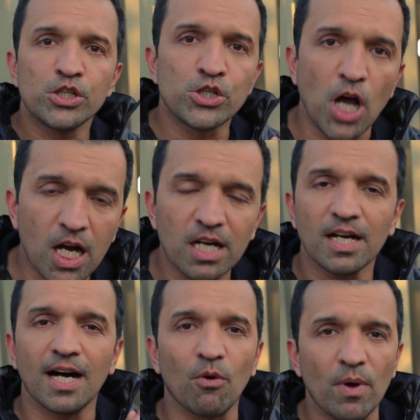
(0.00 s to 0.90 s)
chuck
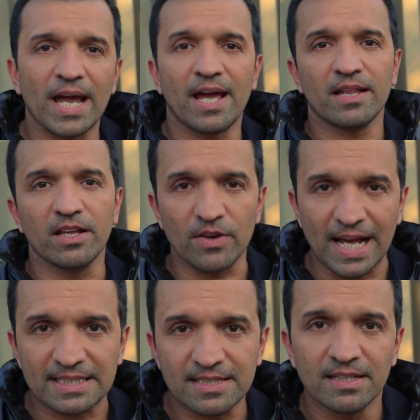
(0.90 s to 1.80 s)
away the
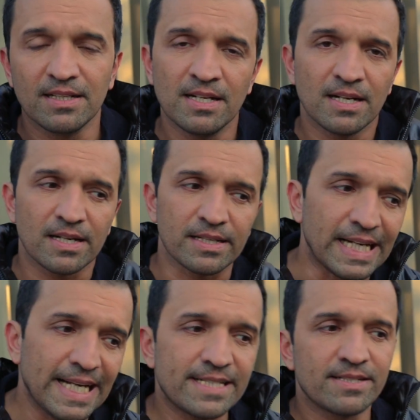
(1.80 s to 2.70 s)
rest.
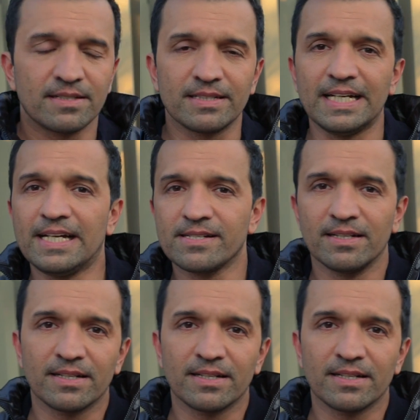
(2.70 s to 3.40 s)
Delete, delete,